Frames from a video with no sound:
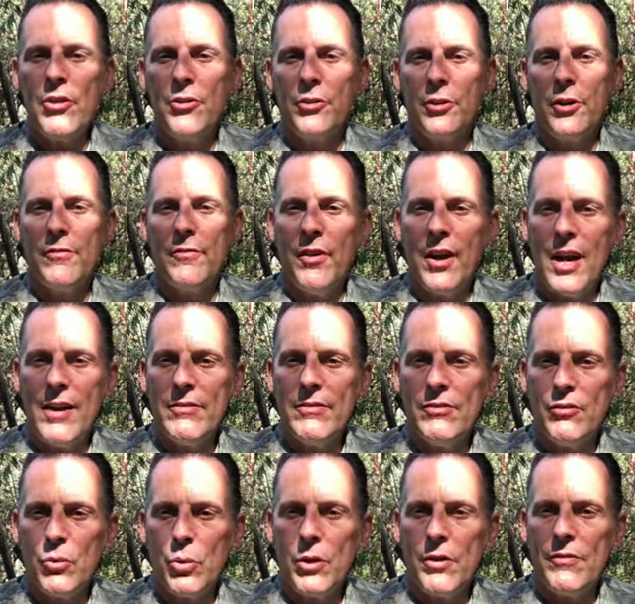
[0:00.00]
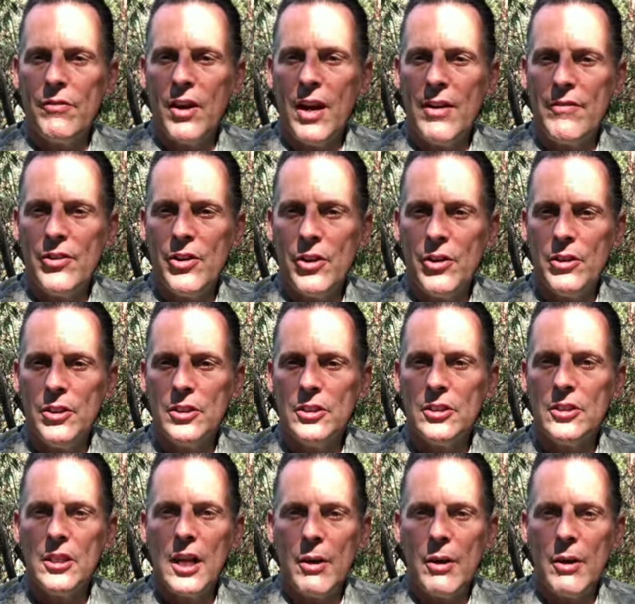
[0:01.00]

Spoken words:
35 and 45 yards.